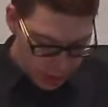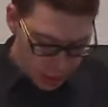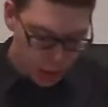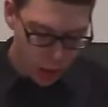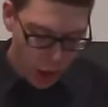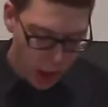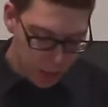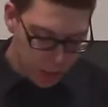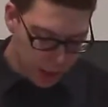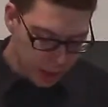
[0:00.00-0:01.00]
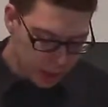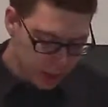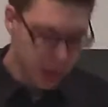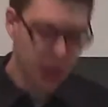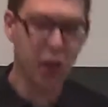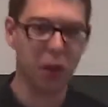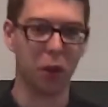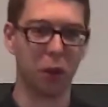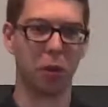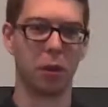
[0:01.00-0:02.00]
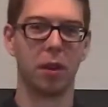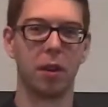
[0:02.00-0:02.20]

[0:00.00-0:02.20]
God may listen to you."